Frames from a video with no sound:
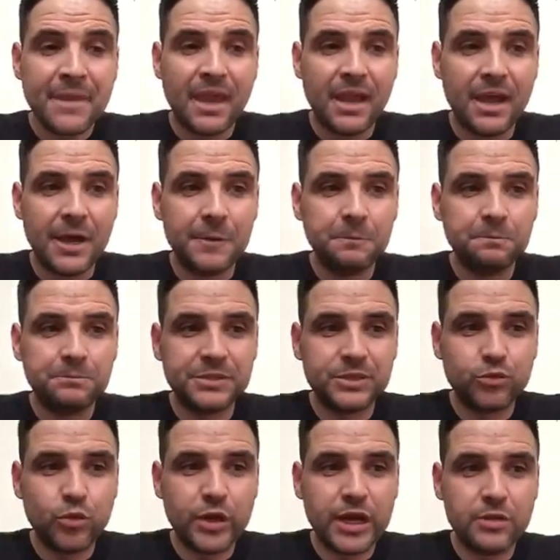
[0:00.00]

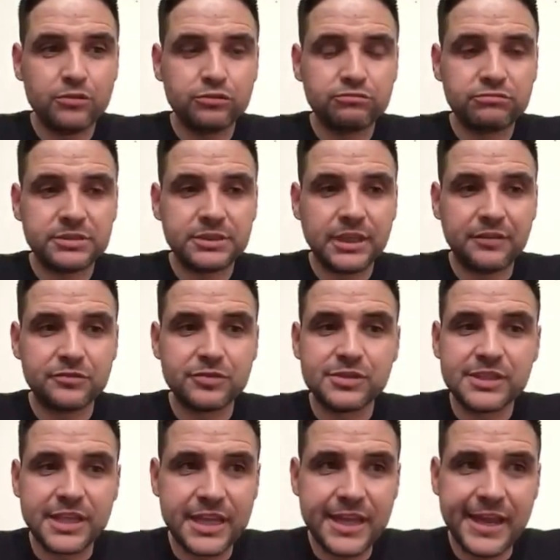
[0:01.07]
But what I would have to
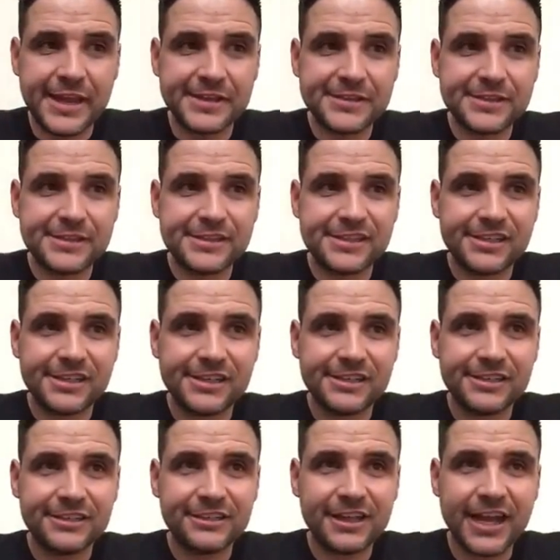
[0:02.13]
say, it's
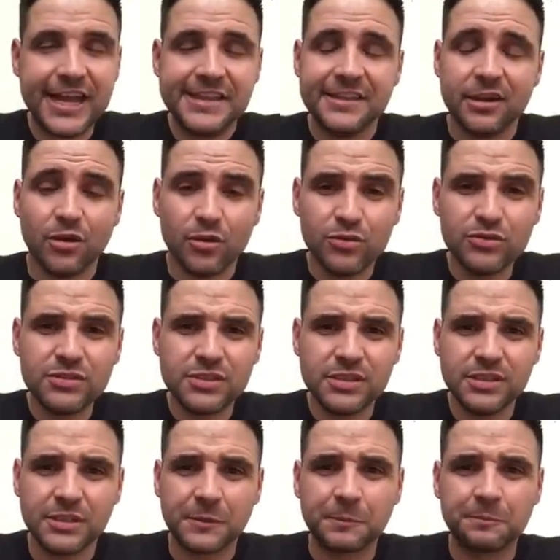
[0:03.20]
in the long
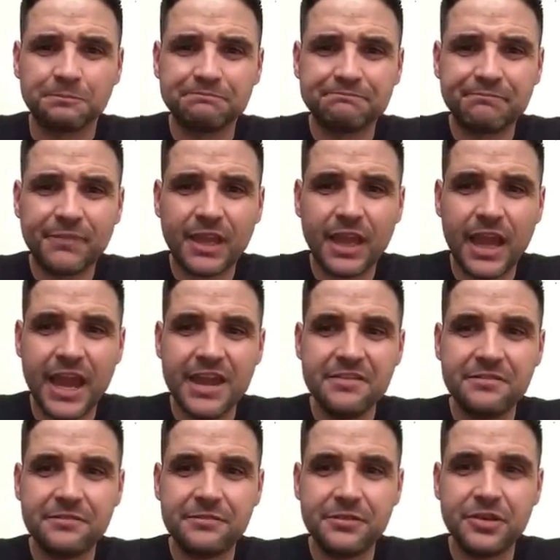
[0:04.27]
term,
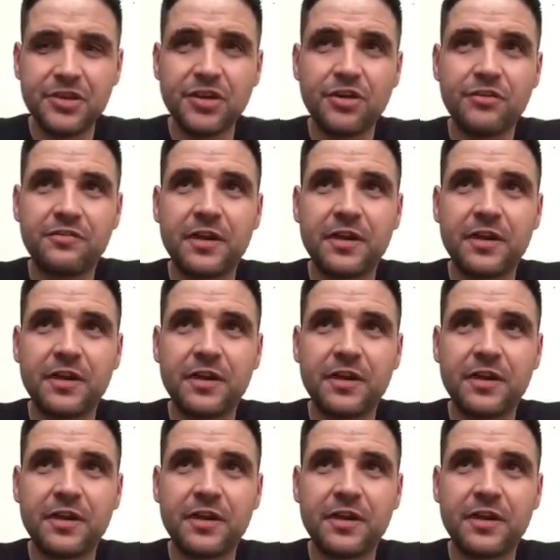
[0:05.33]
if you go a